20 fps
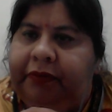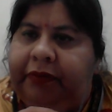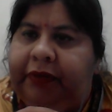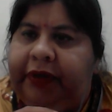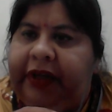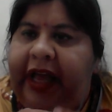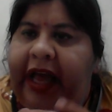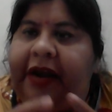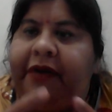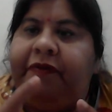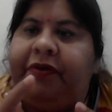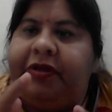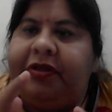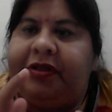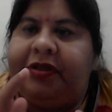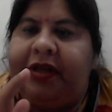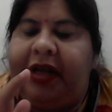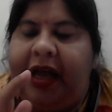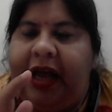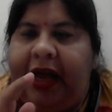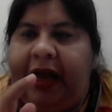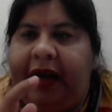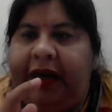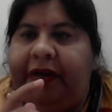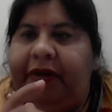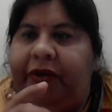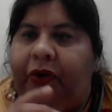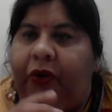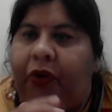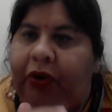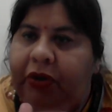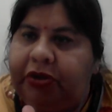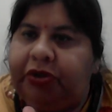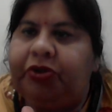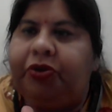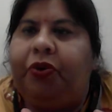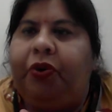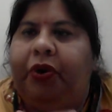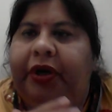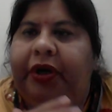canvas and
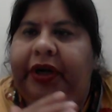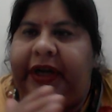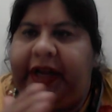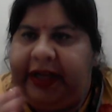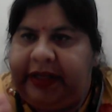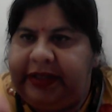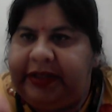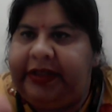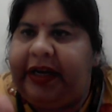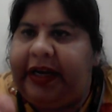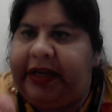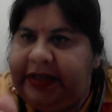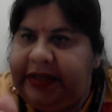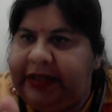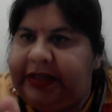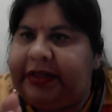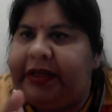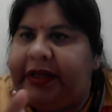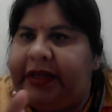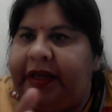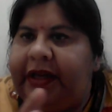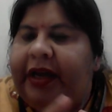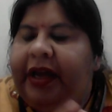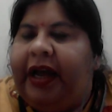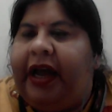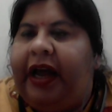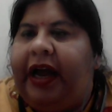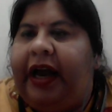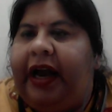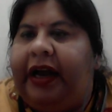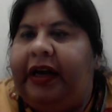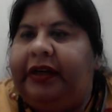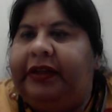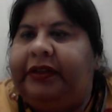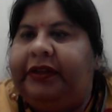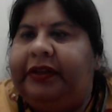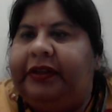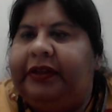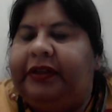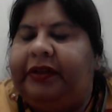also on textiles,
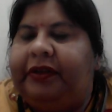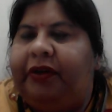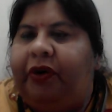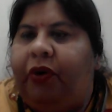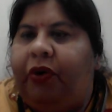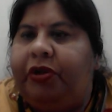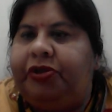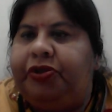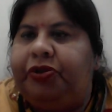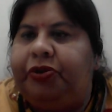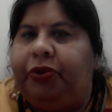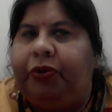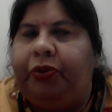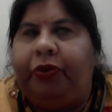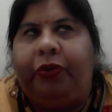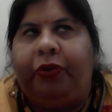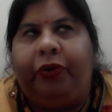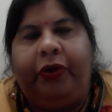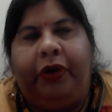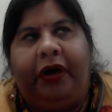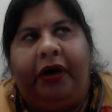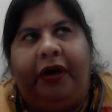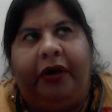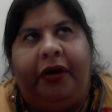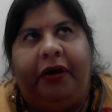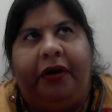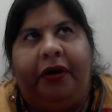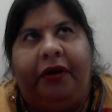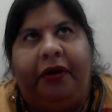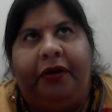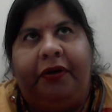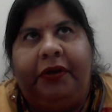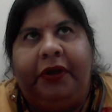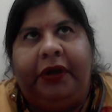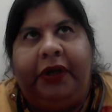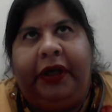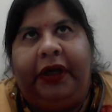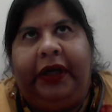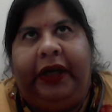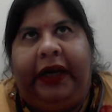and also
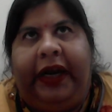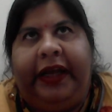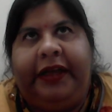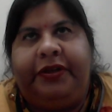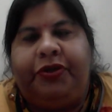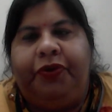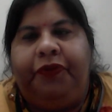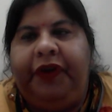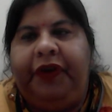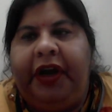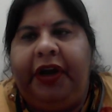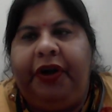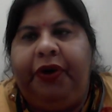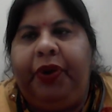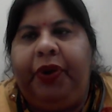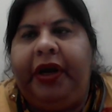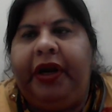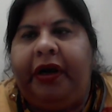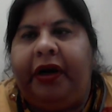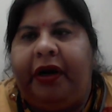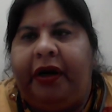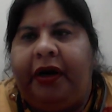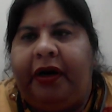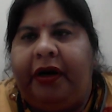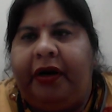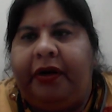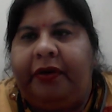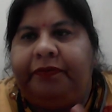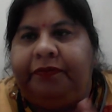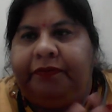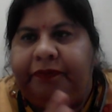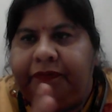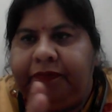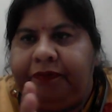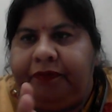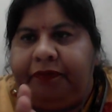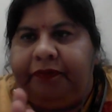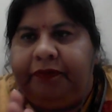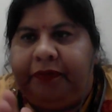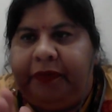so we are doing
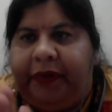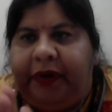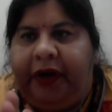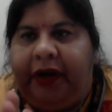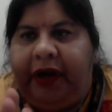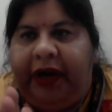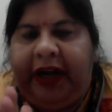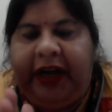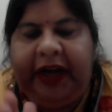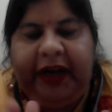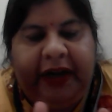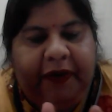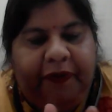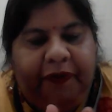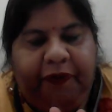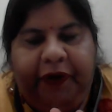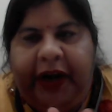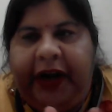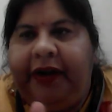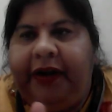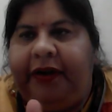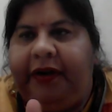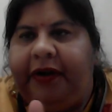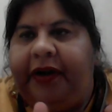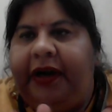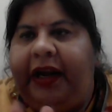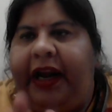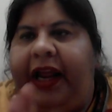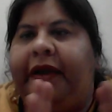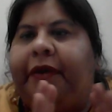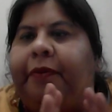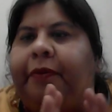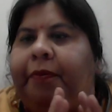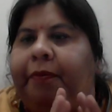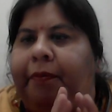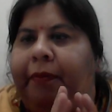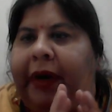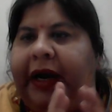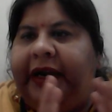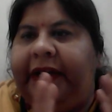in different, like
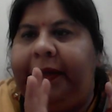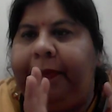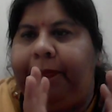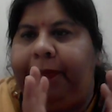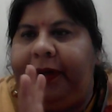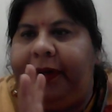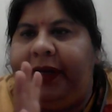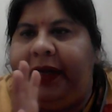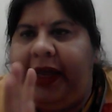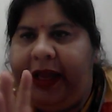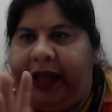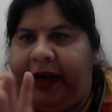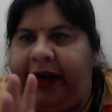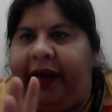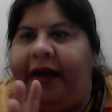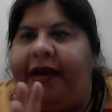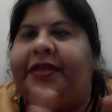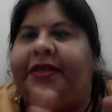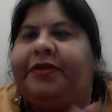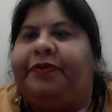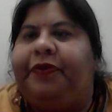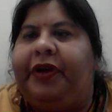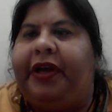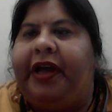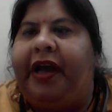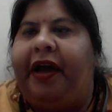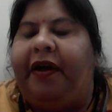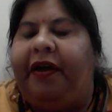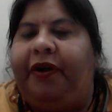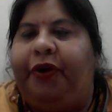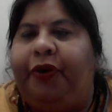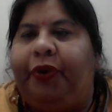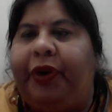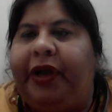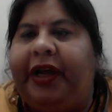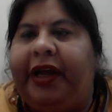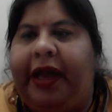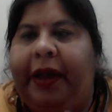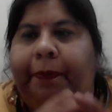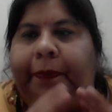multiple areas. We are
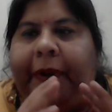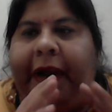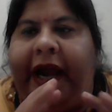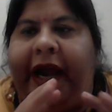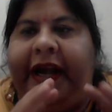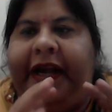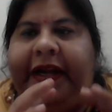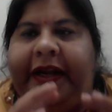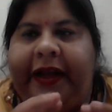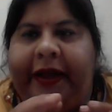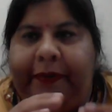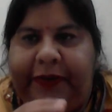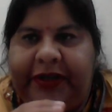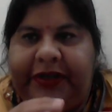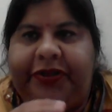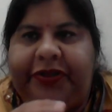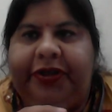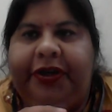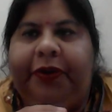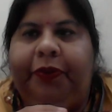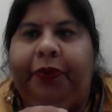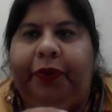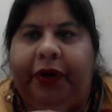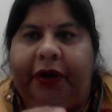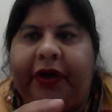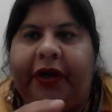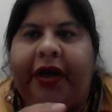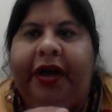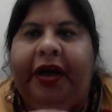doing applied chemistry work,